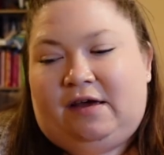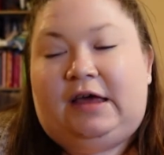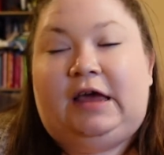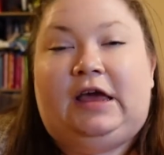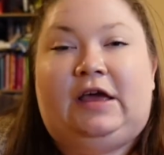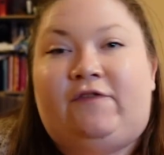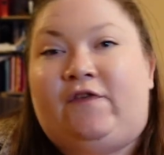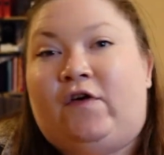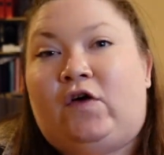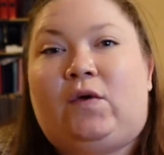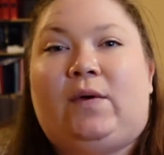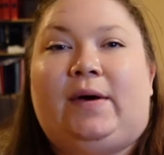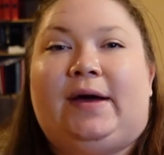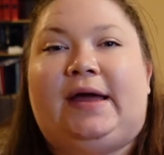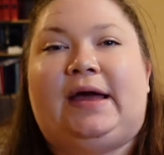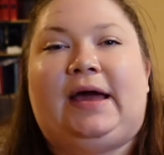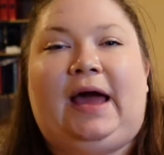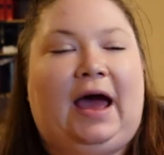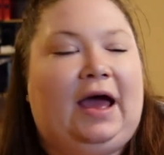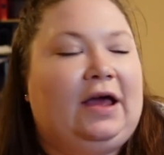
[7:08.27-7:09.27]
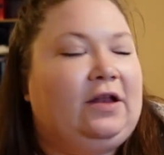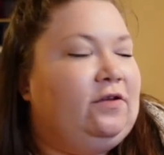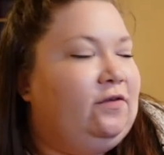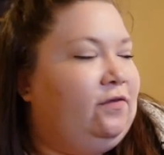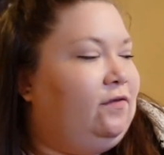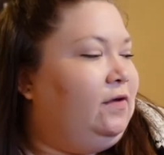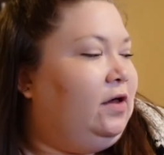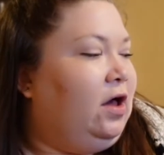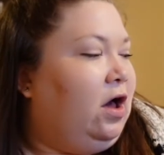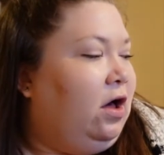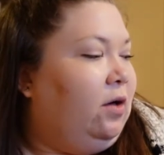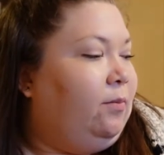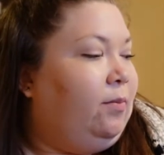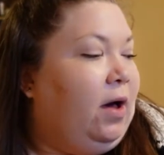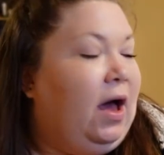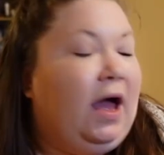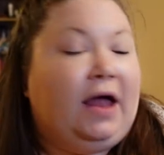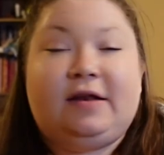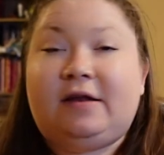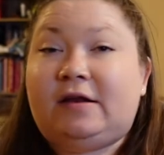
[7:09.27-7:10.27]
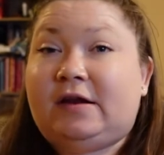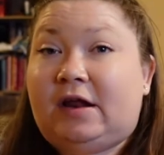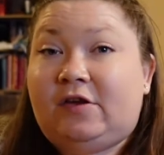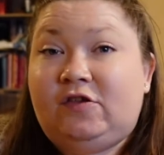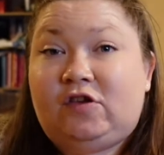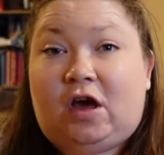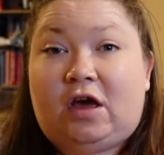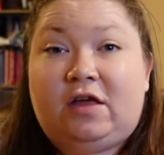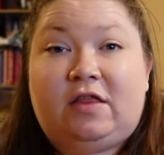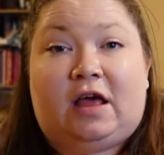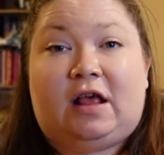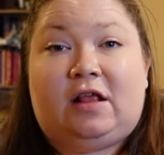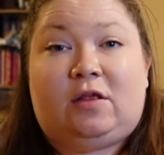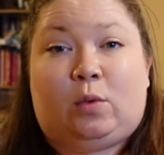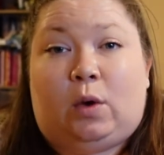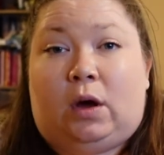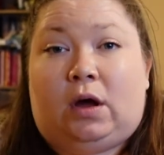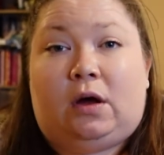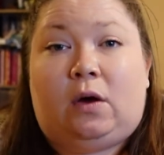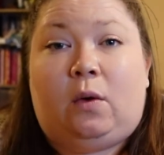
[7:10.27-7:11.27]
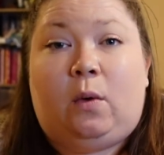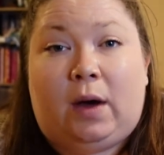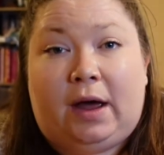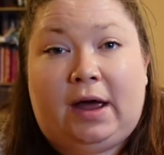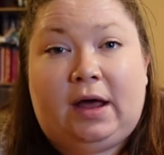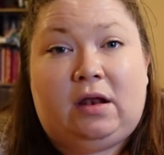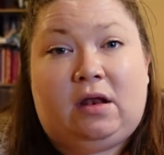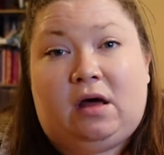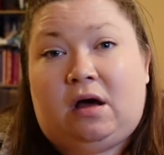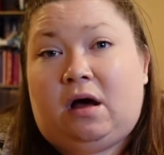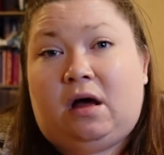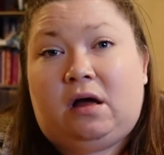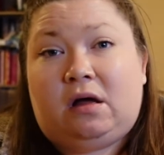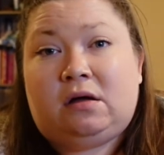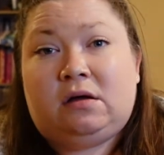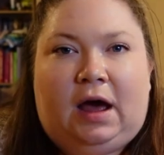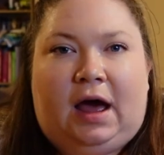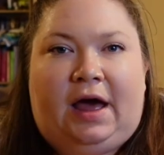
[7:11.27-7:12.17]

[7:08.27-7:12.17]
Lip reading: Evil Queen kind of girl, but I did enjoy this one quite a lot.